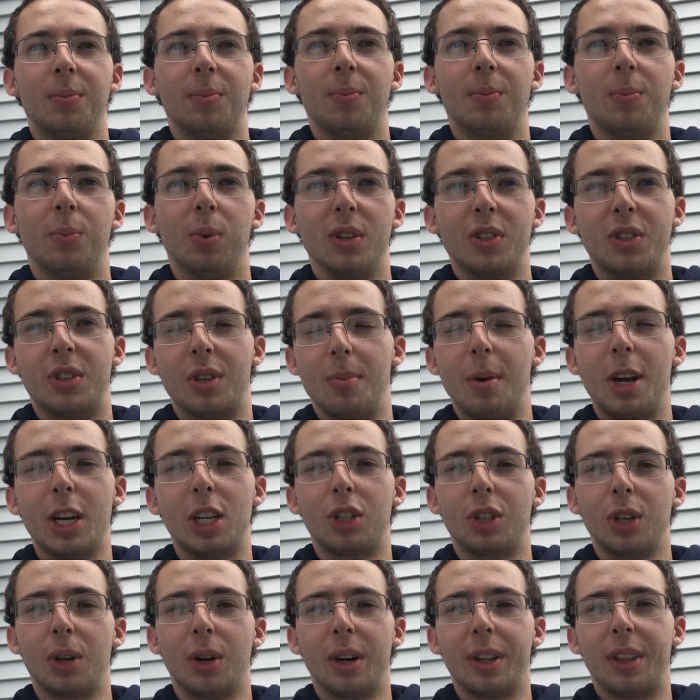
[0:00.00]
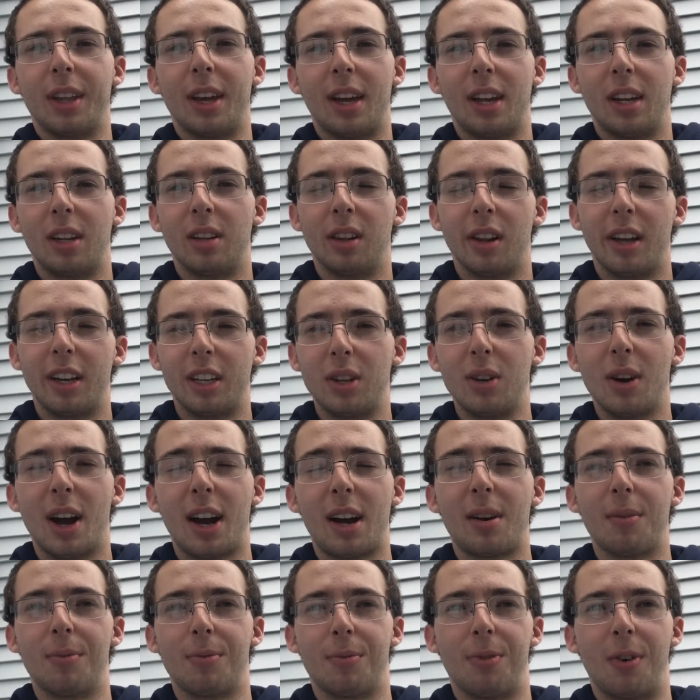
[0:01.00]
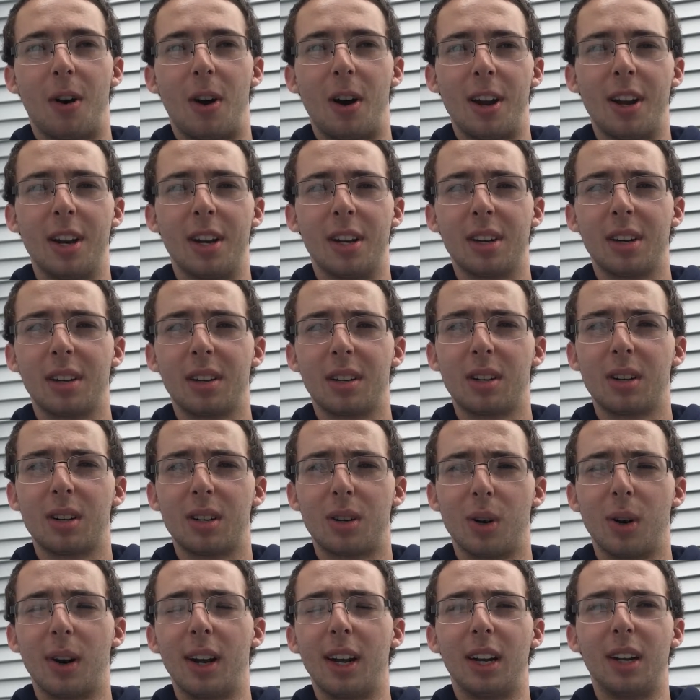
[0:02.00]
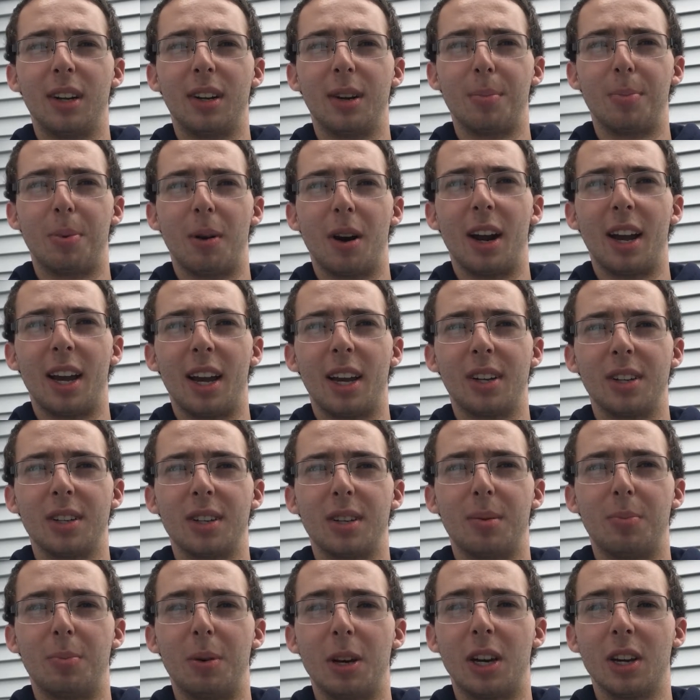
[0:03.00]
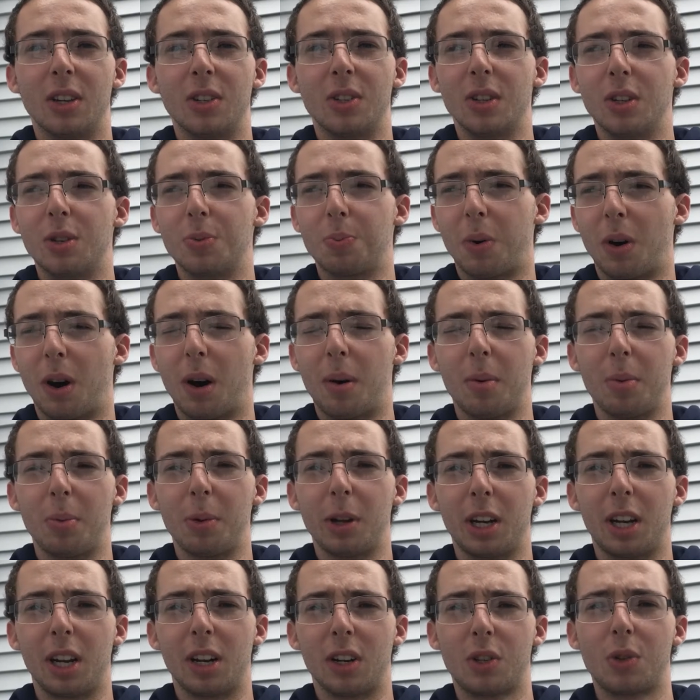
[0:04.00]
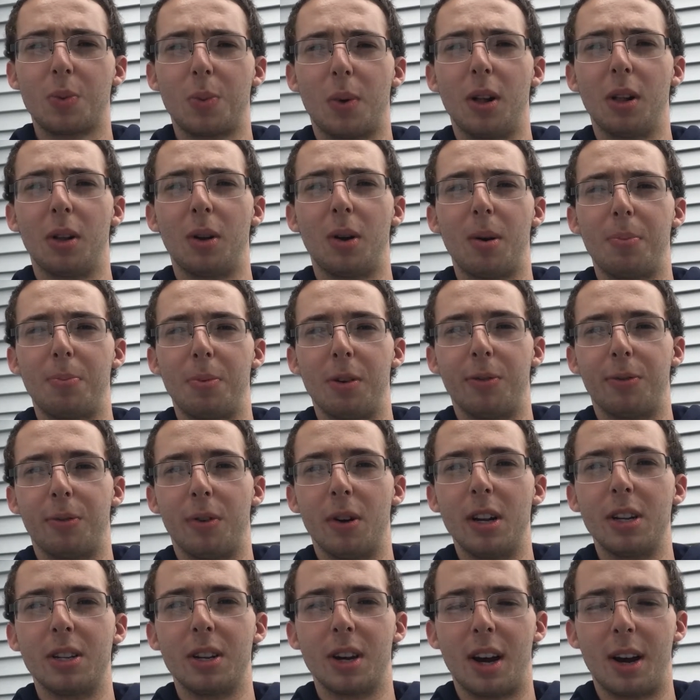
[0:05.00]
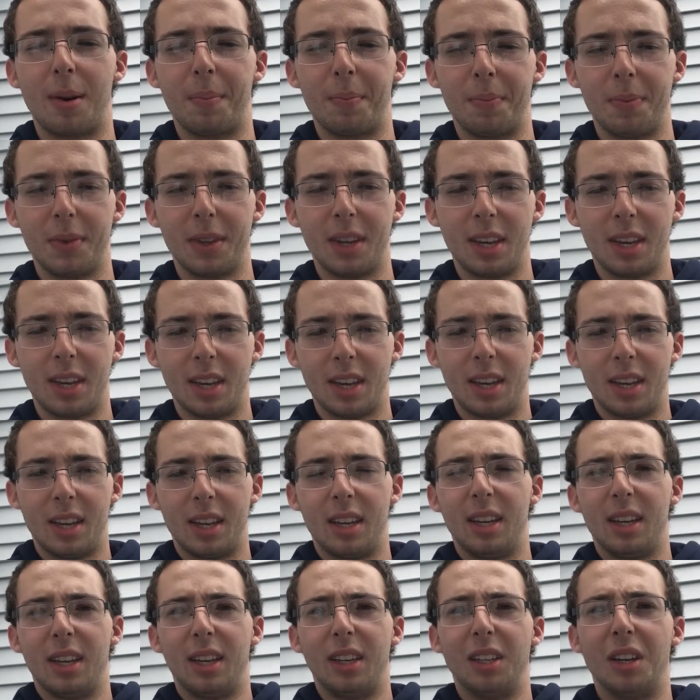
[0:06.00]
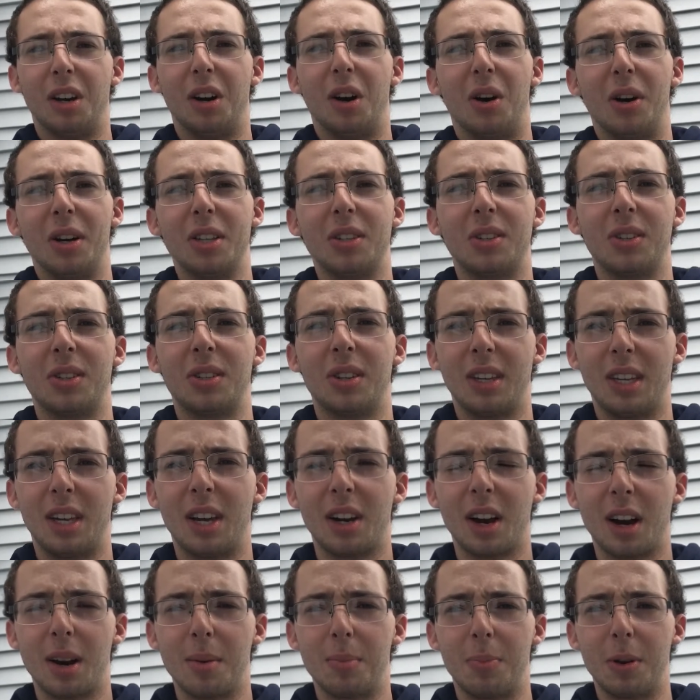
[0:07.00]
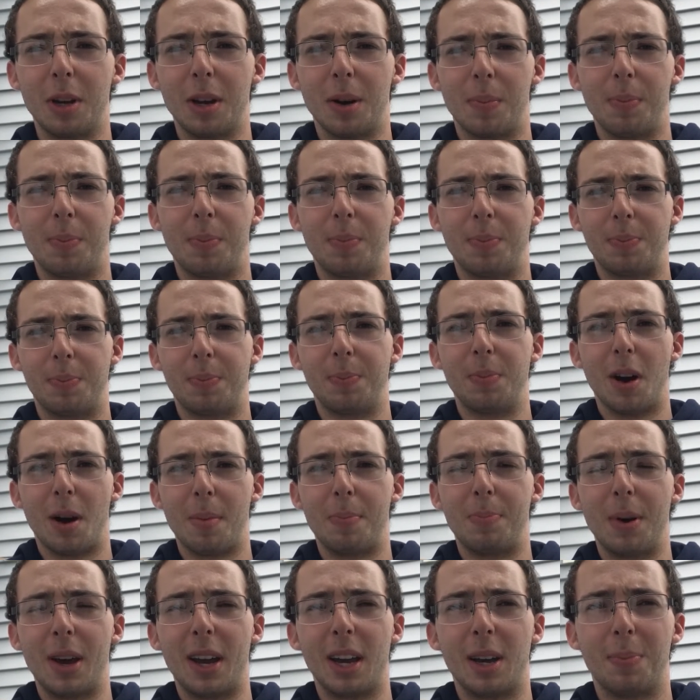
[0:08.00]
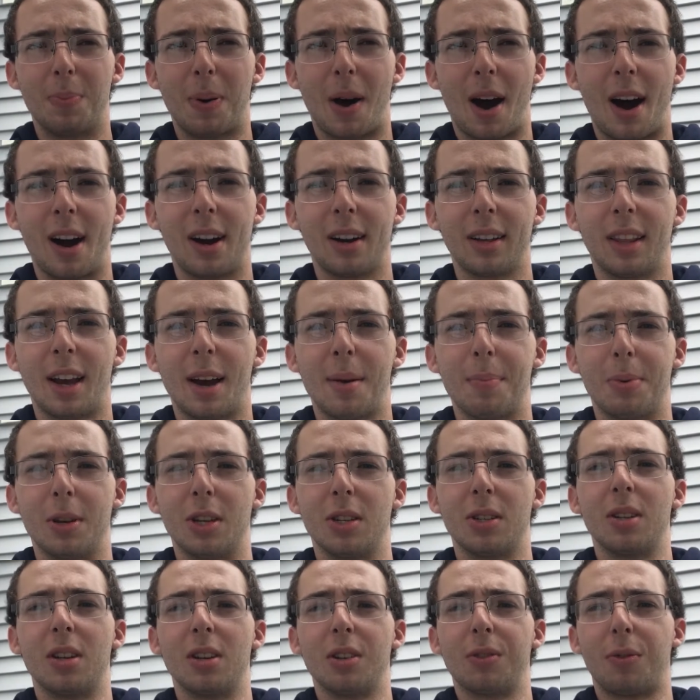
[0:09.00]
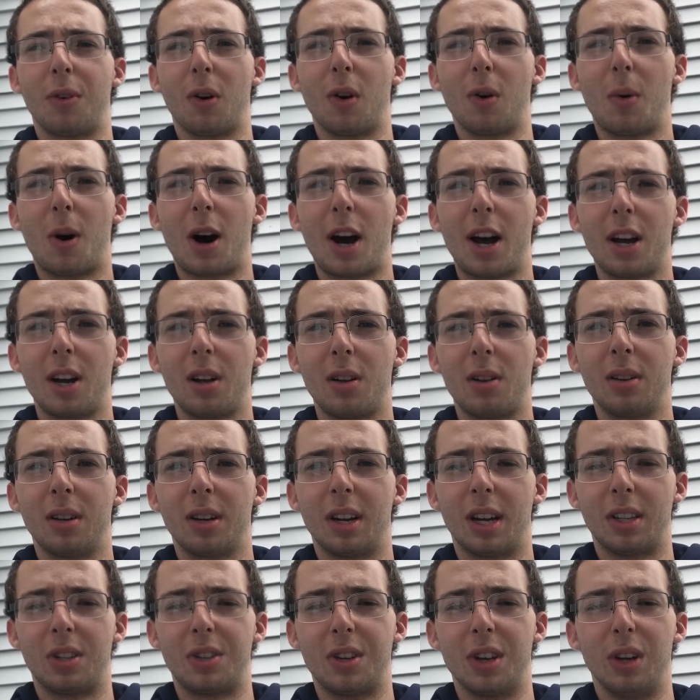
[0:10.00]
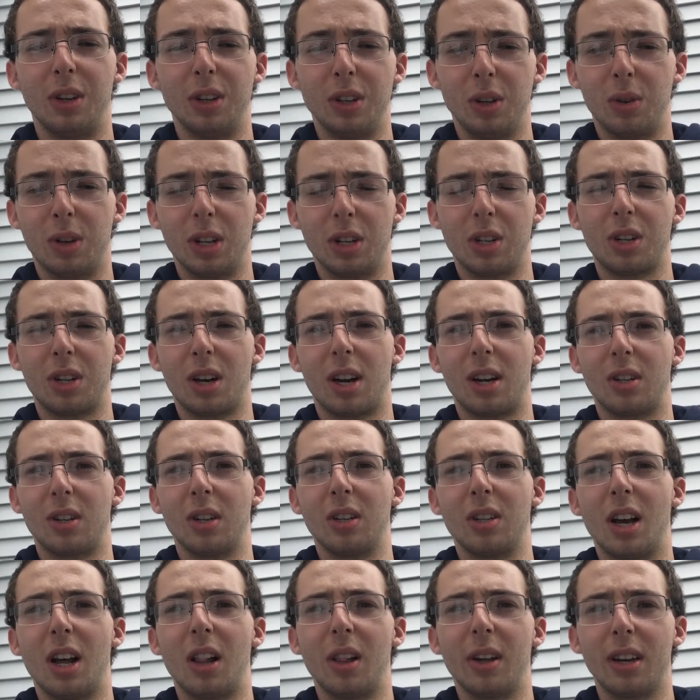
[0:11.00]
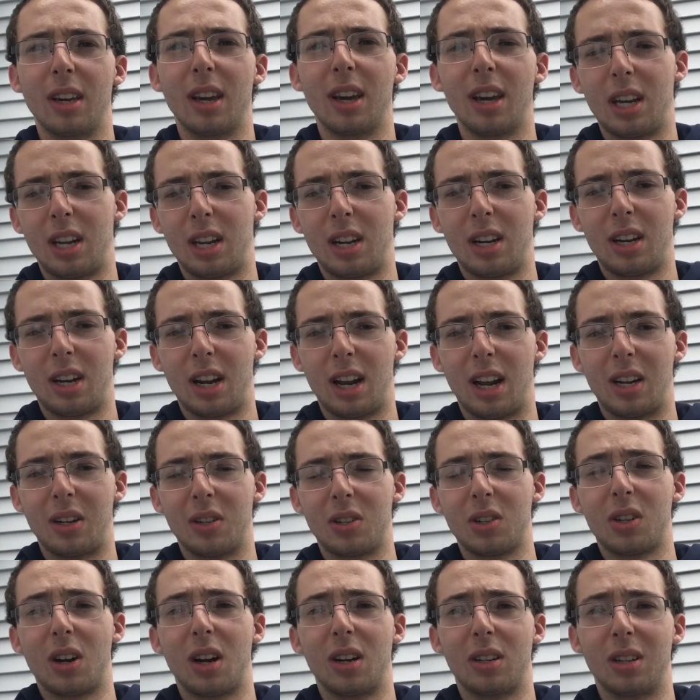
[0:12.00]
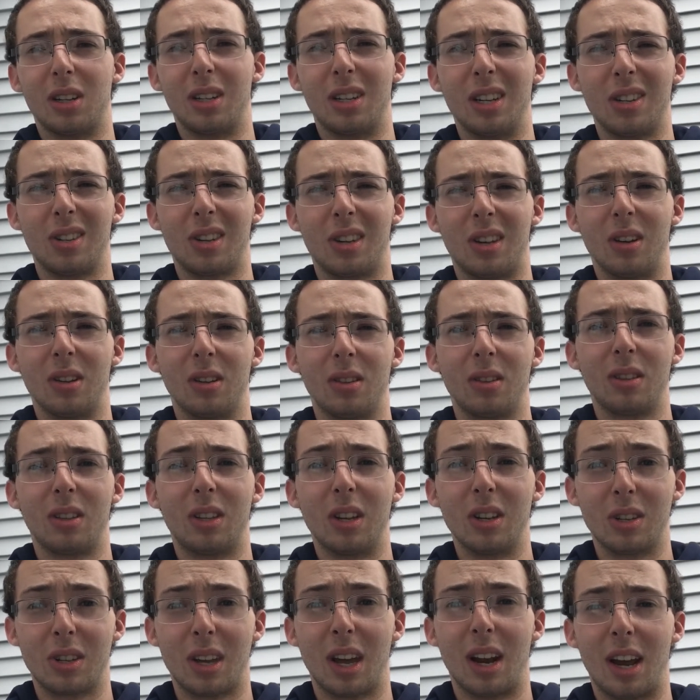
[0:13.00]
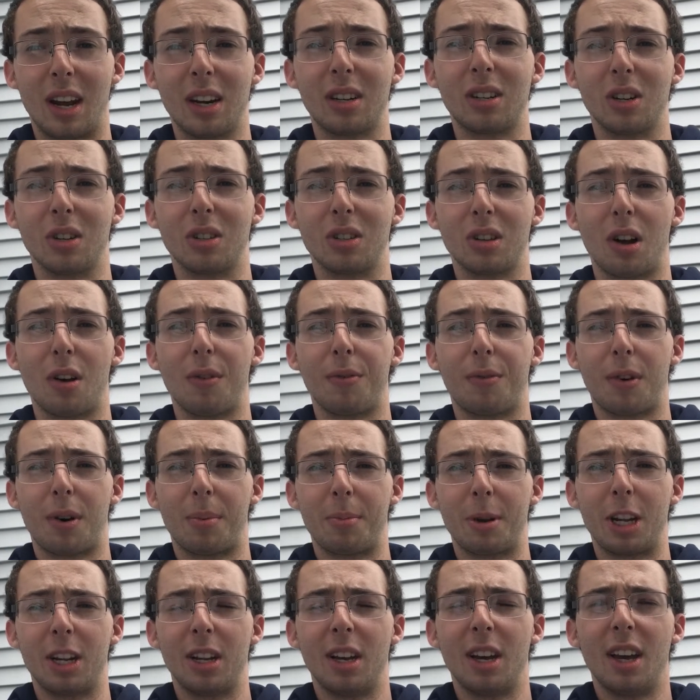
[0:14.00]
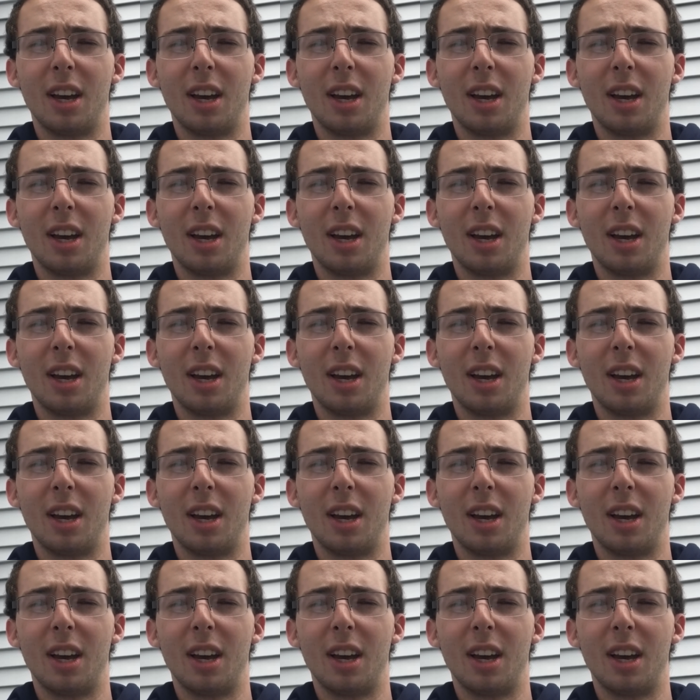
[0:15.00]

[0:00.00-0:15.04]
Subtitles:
was to make sure that, like, you have fun creating your brand, because it's probably going to swallow up your free time. You're going to be a big part of that business for a while until you can start to delegate and start to disconnect yourself from it.